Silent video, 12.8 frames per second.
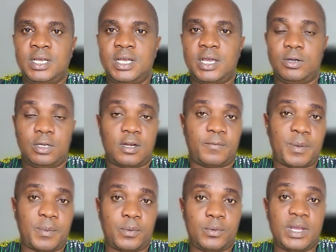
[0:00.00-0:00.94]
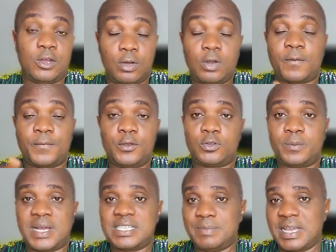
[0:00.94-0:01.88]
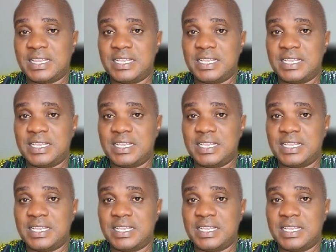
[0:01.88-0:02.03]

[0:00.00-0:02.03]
A whole lot of people, a whole lot of YouTubers make